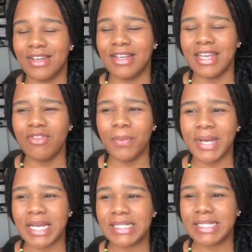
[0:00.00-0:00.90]
even
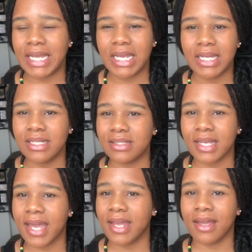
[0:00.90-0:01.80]
when I say it, it's
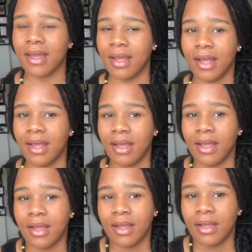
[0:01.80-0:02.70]
like
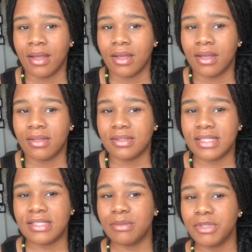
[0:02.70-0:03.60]

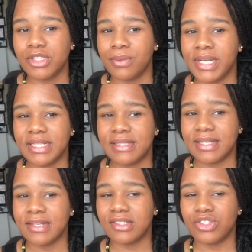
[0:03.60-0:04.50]
December
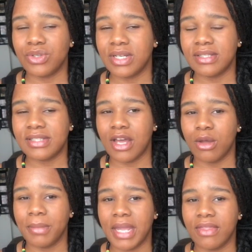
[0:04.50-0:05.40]
26th, you couldn't
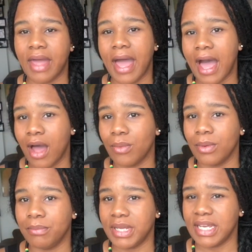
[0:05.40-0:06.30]
tell me that I
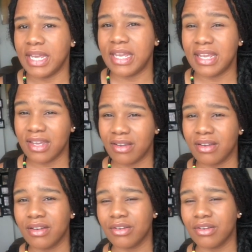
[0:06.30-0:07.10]
would be here